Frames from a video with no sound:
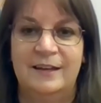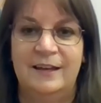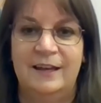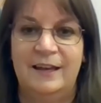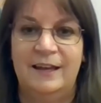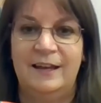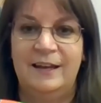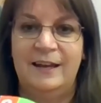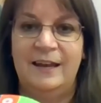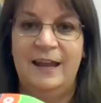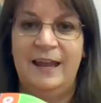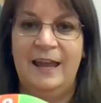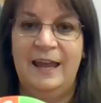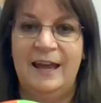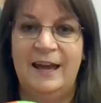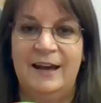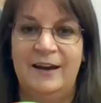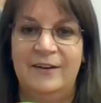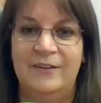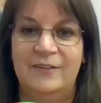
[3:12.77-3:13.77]
And
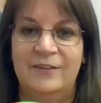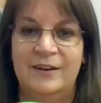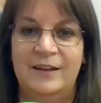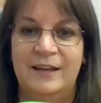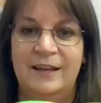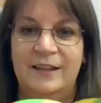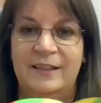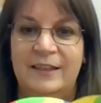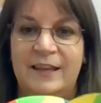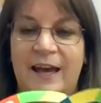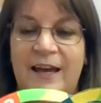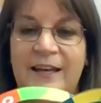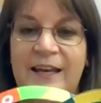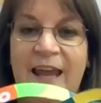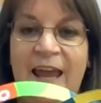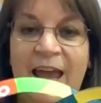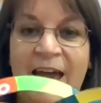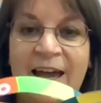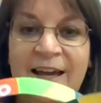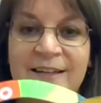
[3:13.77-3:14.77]
now that
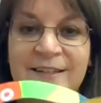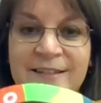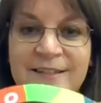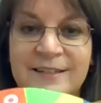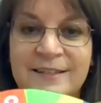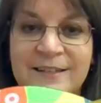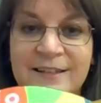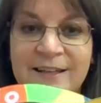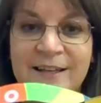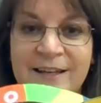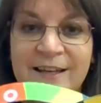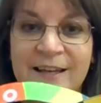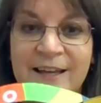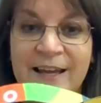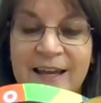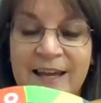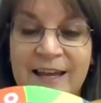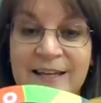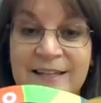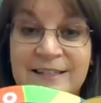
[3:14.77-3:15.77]
S
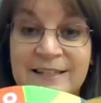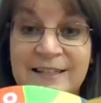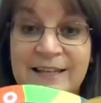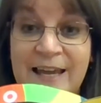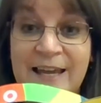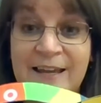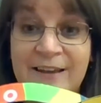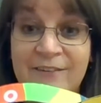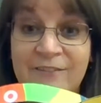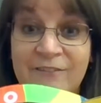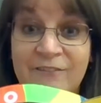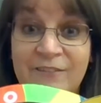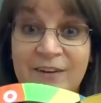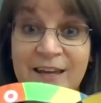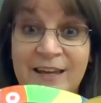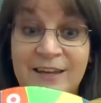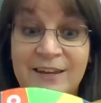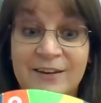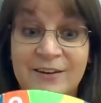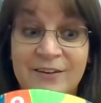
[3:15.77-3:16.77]
is like a
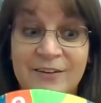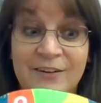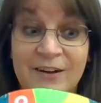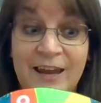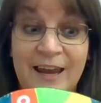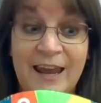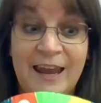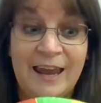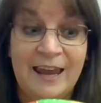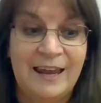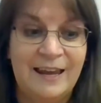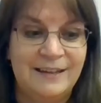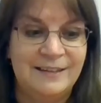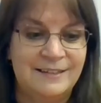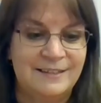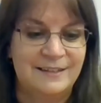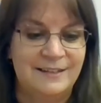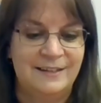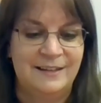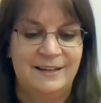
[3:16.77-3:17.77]
figure 8.
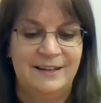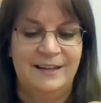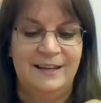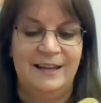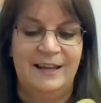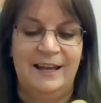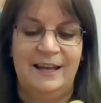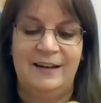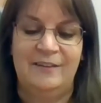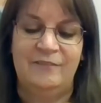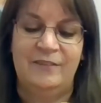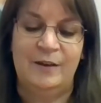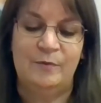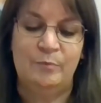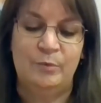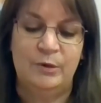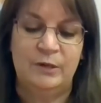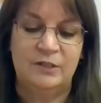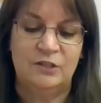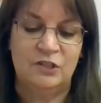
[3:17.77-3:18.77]
And if I
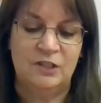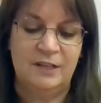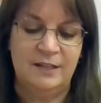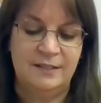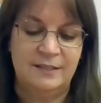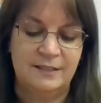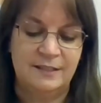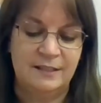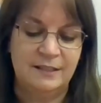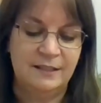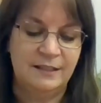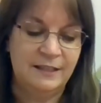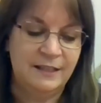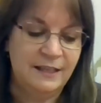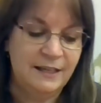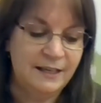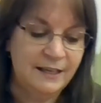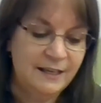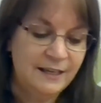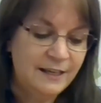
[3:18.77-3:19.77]
put just a
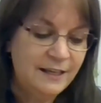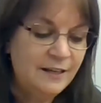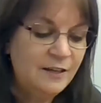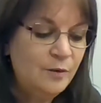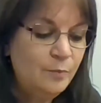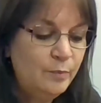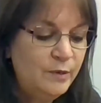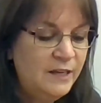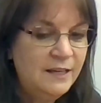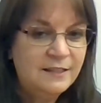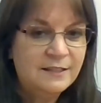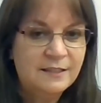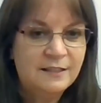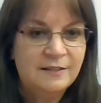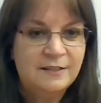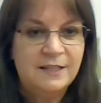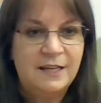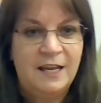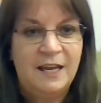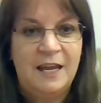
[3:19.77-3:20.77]
little piece
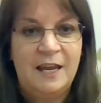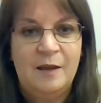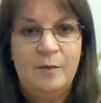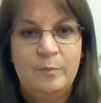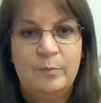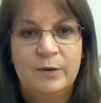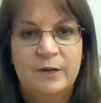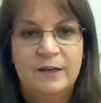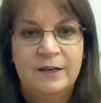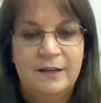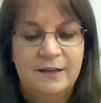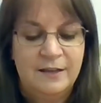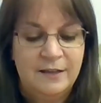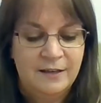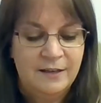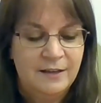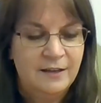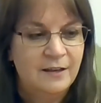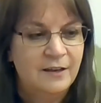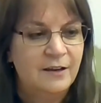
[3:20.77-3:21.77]
of tape
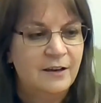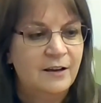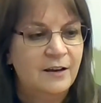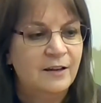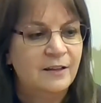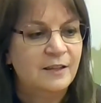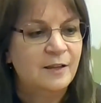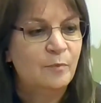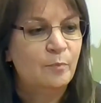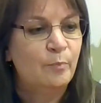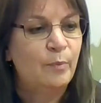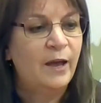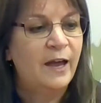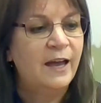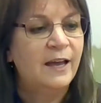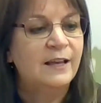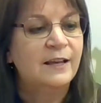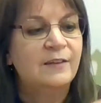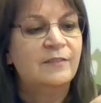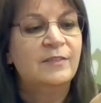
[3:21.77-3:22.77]
on the
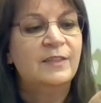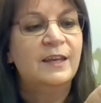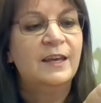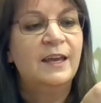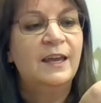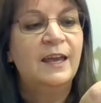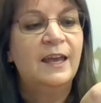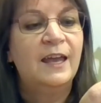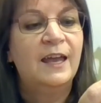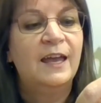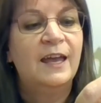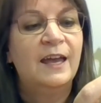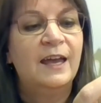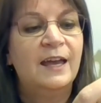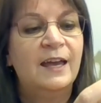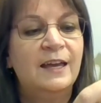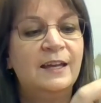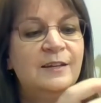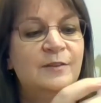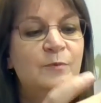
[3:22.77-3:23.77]
back of the
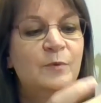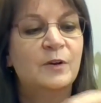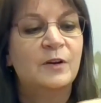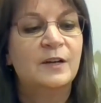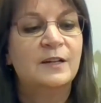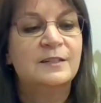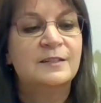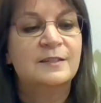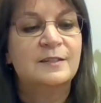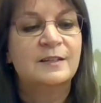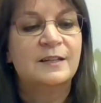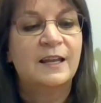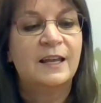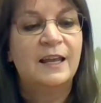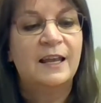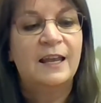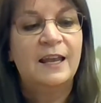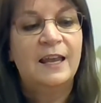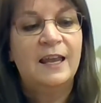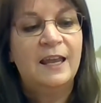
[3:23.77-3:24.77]
head where it's
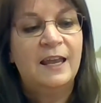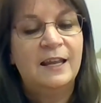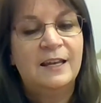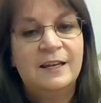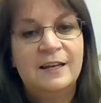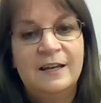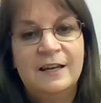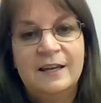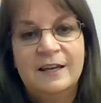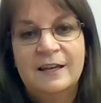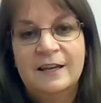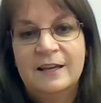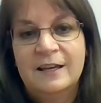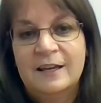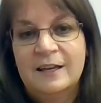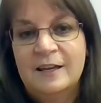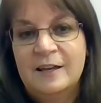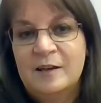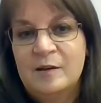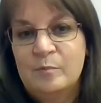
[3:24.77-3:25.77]
hidden
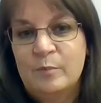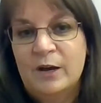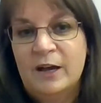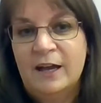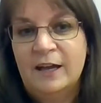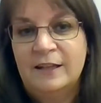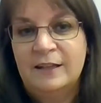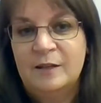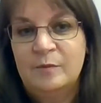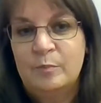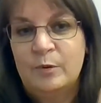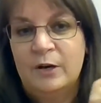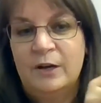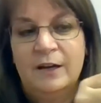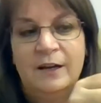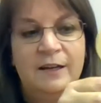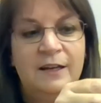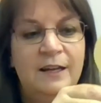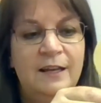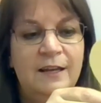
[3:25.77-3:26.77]
behind the
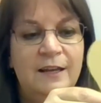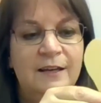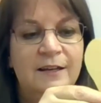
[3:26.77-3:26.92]
body,